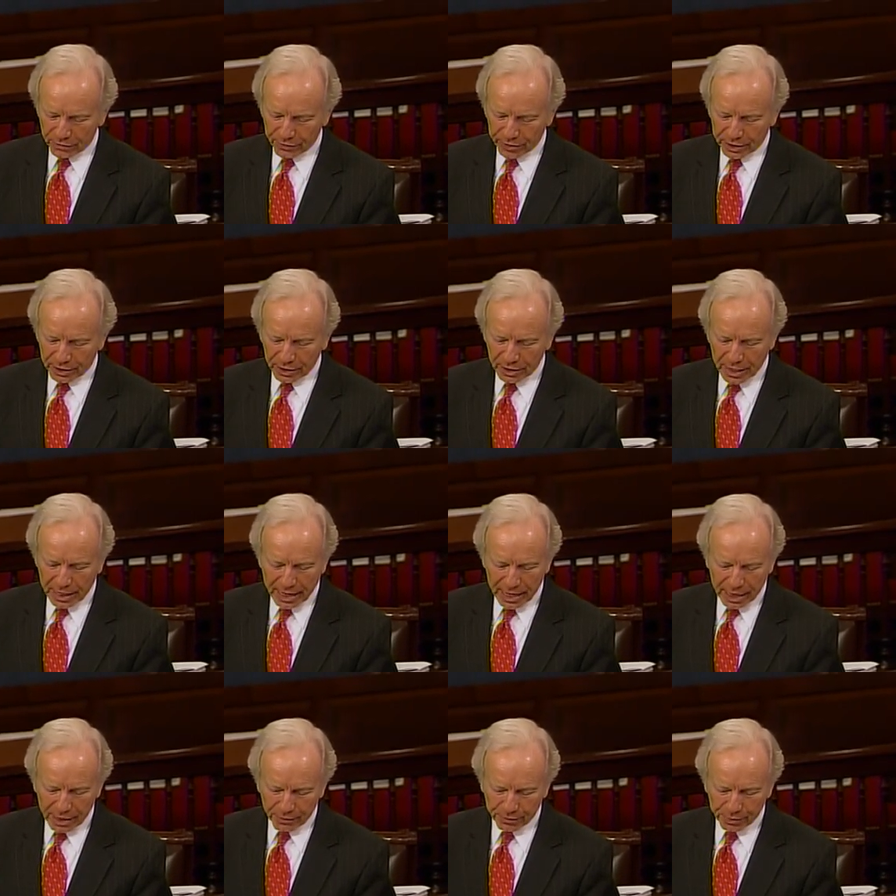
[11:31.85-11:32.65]
You've had a
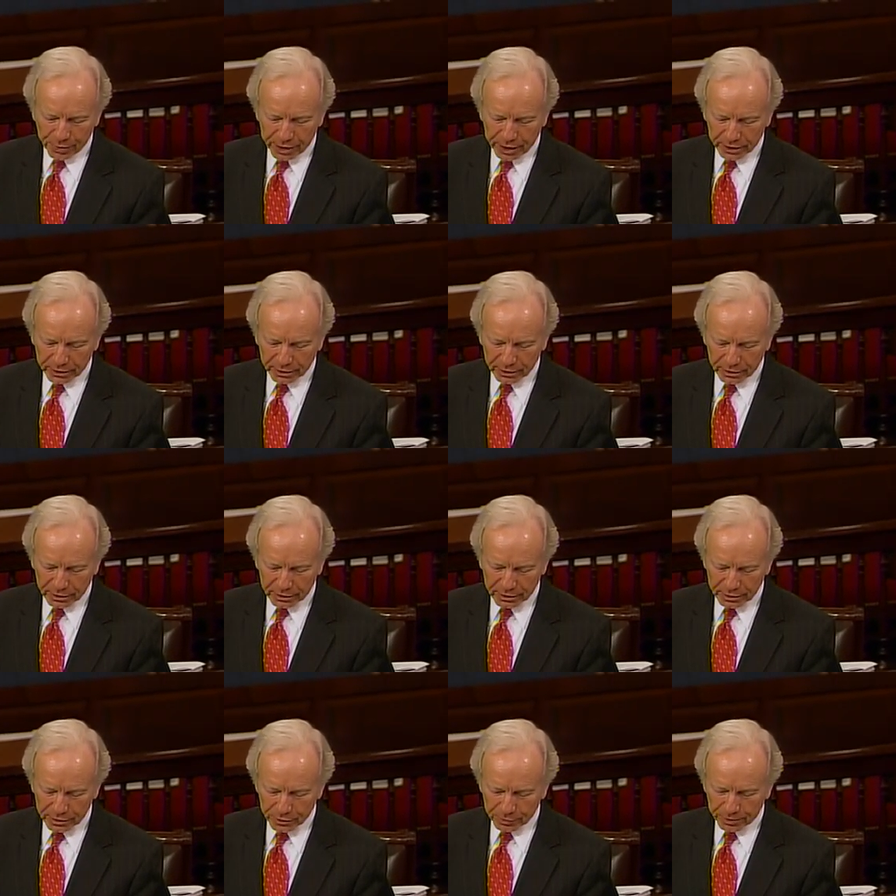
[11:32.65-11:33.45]
lot of
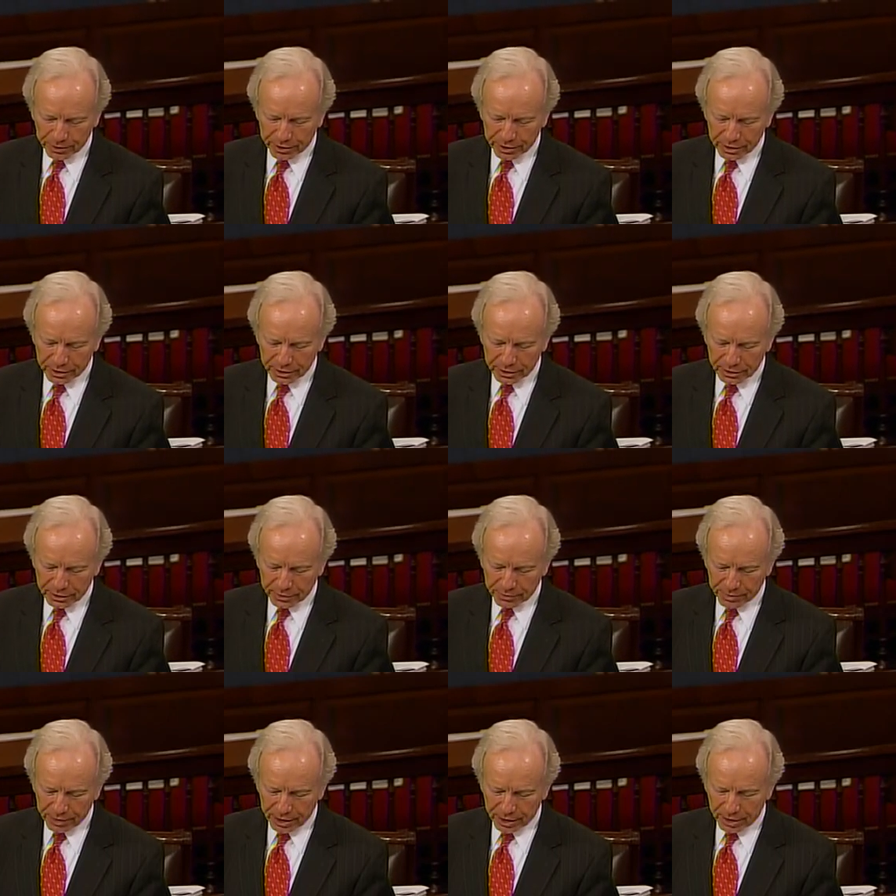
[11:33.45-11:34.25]
practical experience
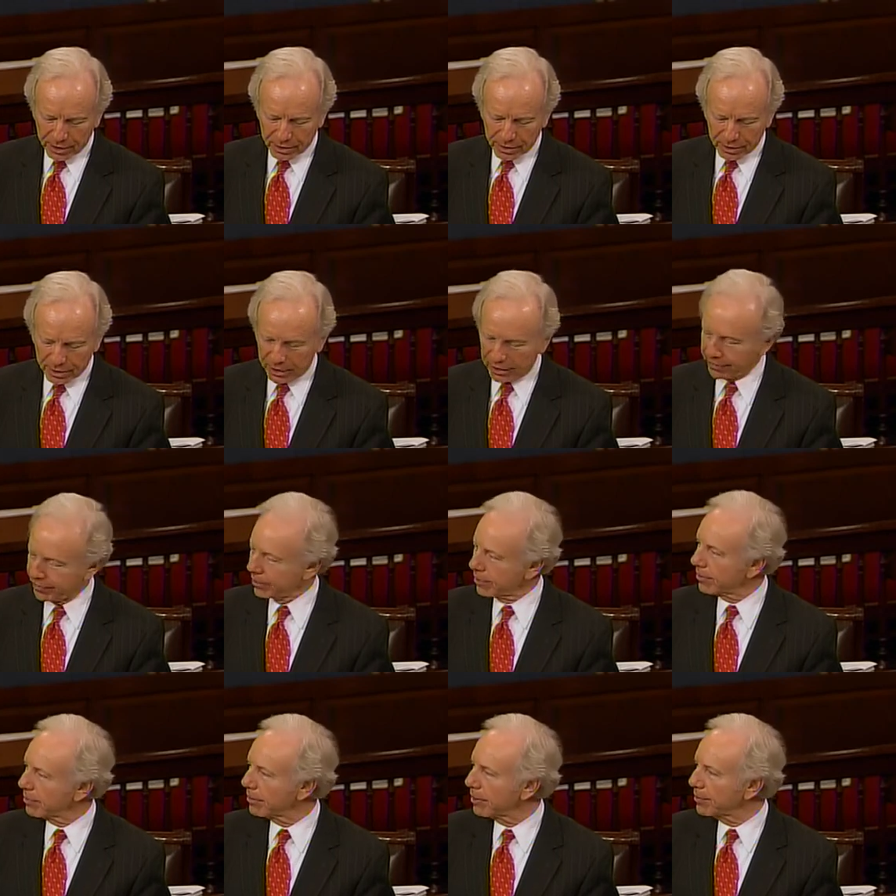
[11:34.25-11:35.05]
as a mayor,
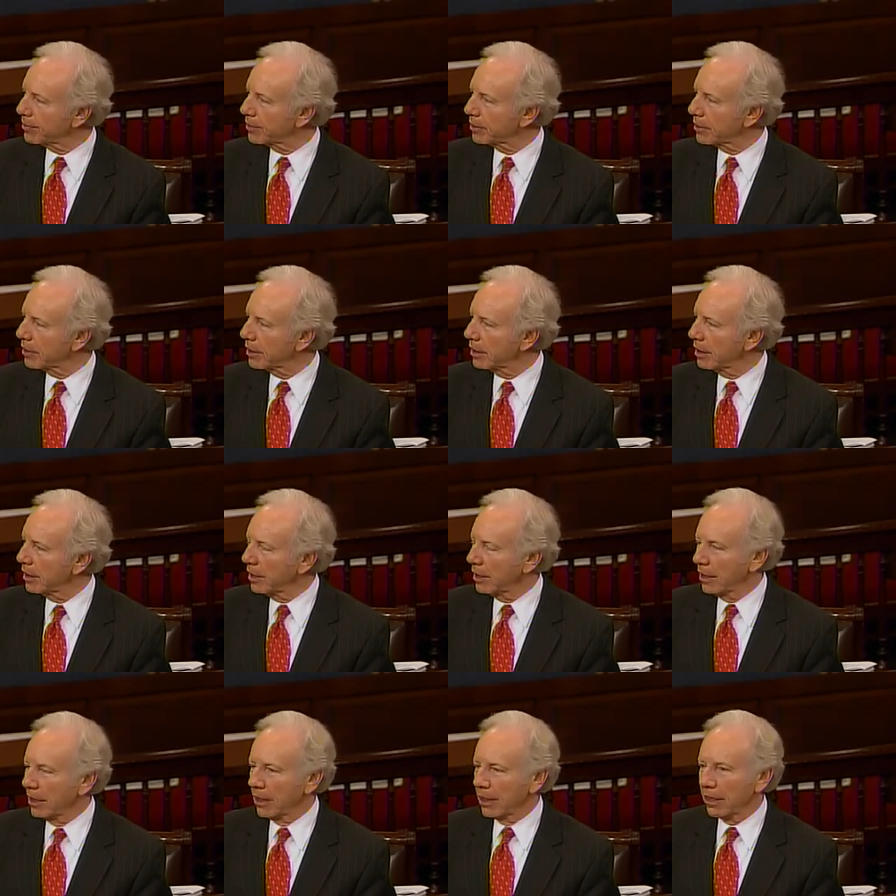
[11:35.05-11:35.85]
governor, member
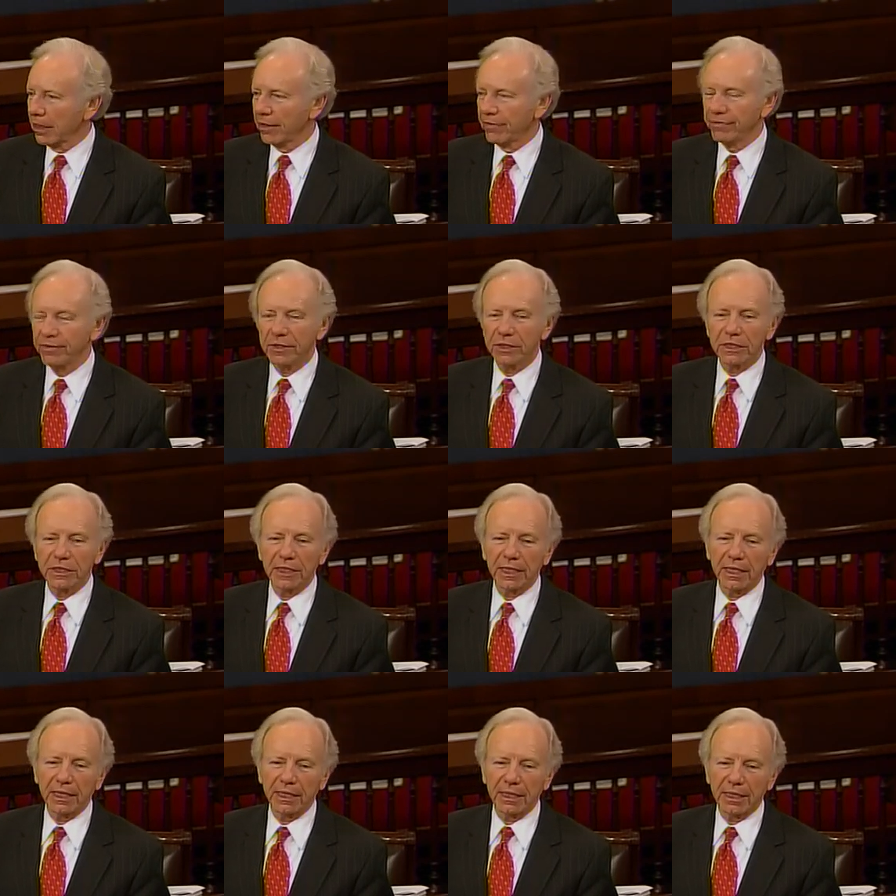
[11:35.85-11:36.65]
of the
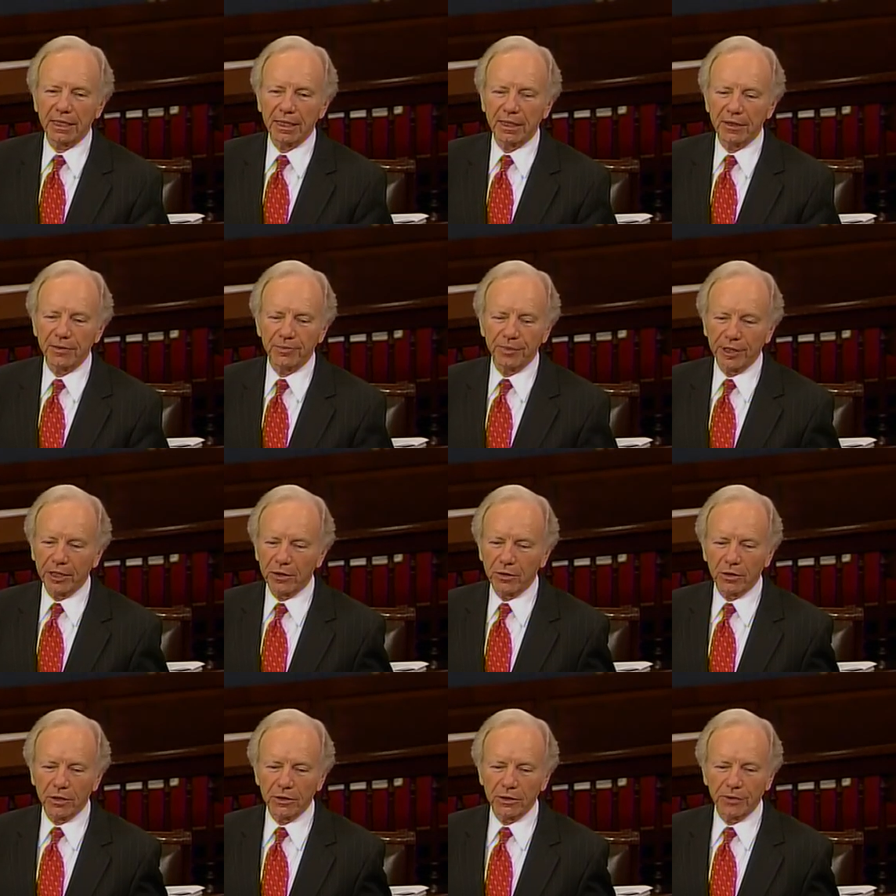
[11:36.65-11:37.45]
Senate, and you
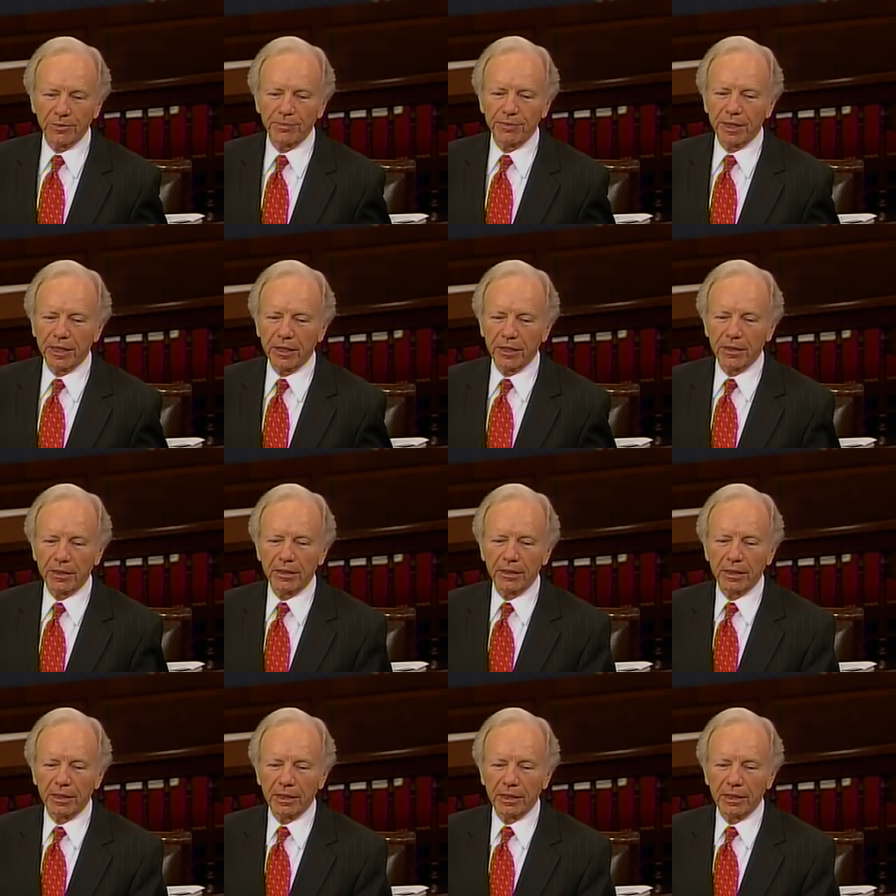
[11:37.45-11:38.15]
bring it all to bear